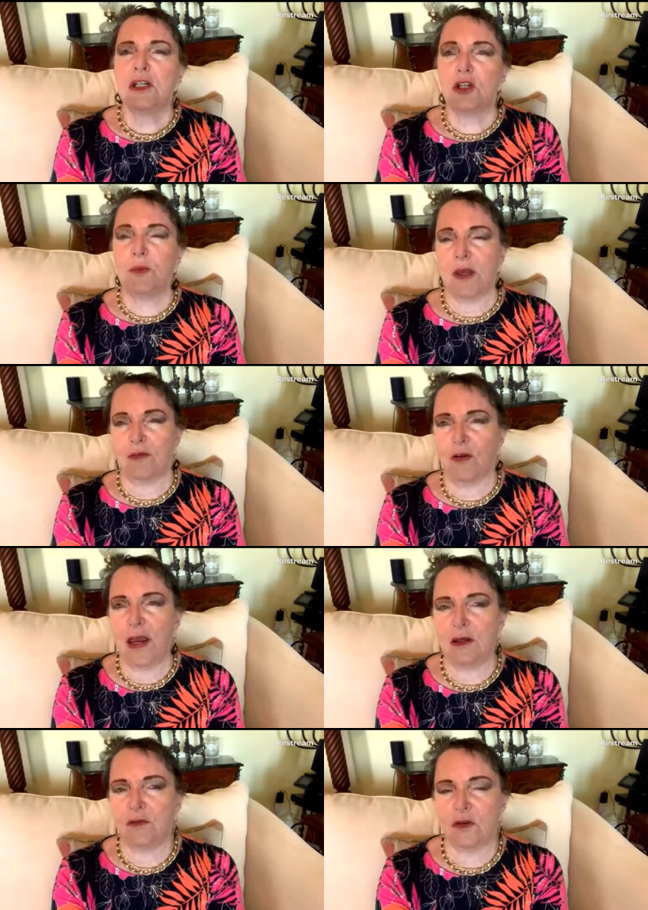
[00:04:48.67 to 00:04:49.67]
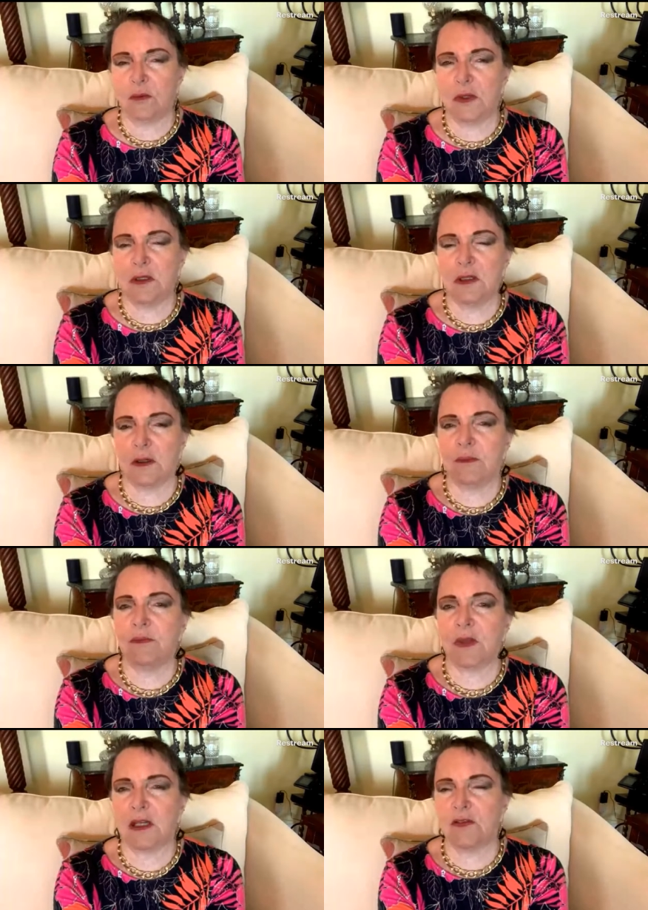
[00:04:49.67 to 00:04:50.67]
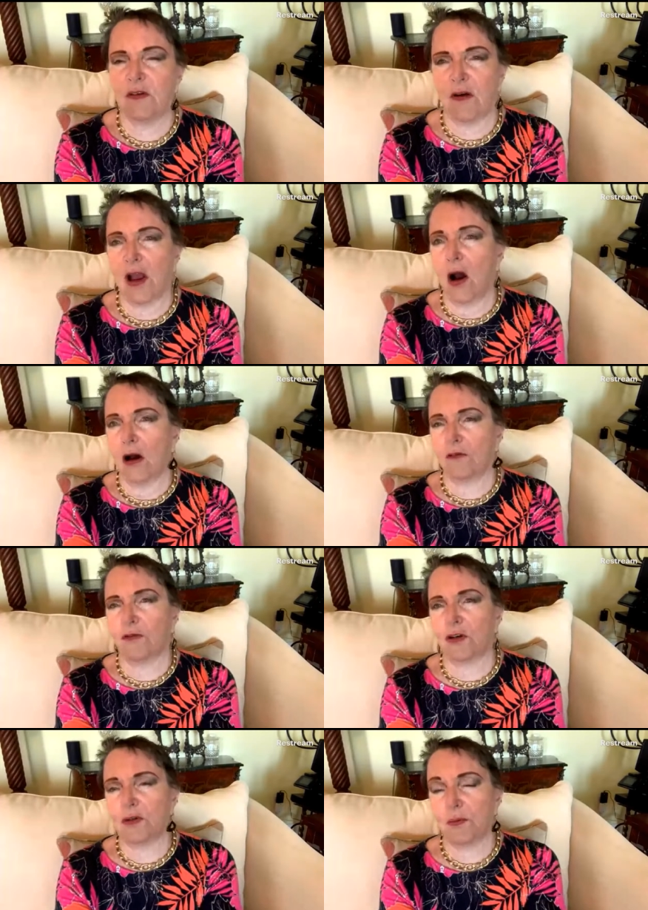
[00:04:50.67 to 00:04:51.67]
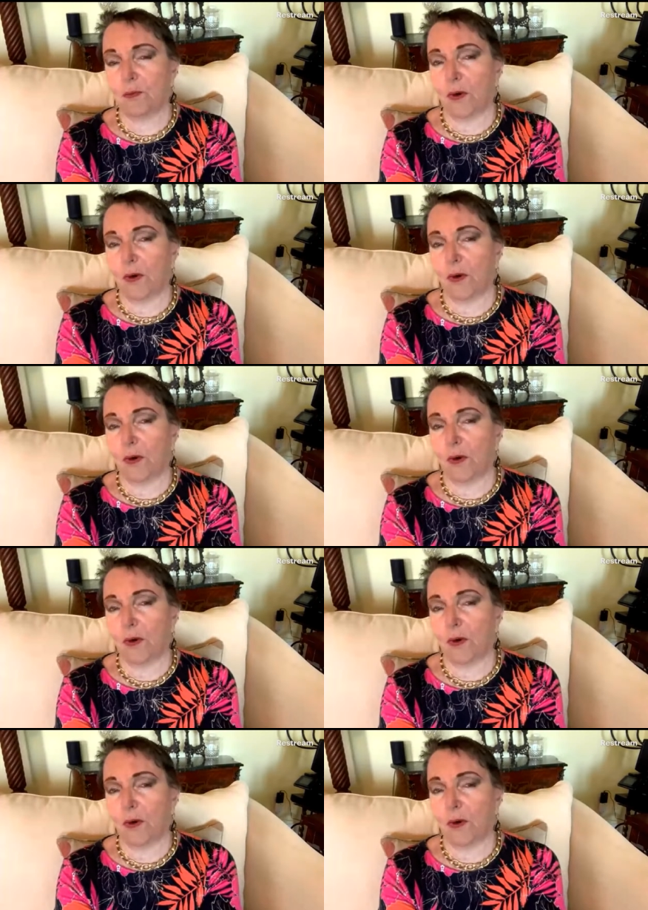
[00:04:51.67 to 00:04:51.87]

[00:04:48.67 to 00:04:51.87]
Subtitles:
to be afraid of them. And it's very hard for us